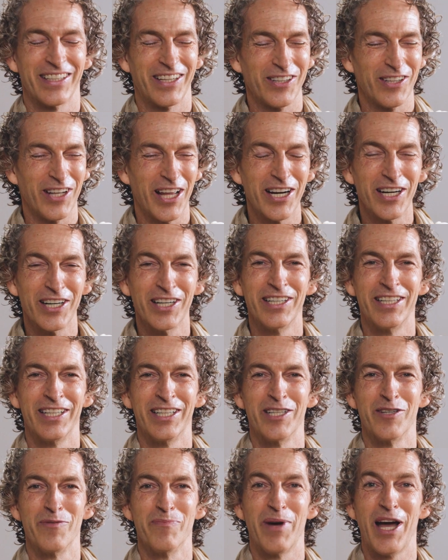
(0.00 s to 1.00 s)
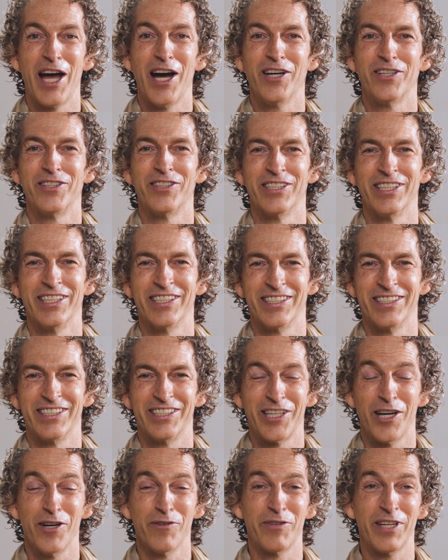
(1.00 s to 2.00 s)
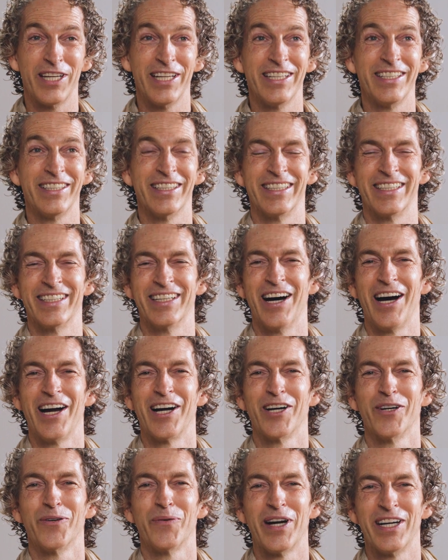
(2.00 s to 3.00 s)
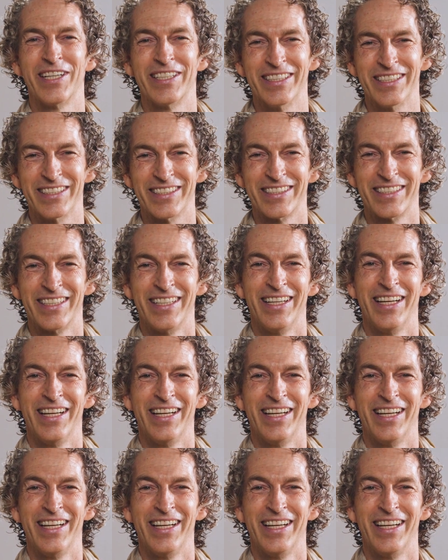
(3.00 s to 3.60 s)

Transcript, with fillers: clarity and boundaries and self-healing and higher awareness.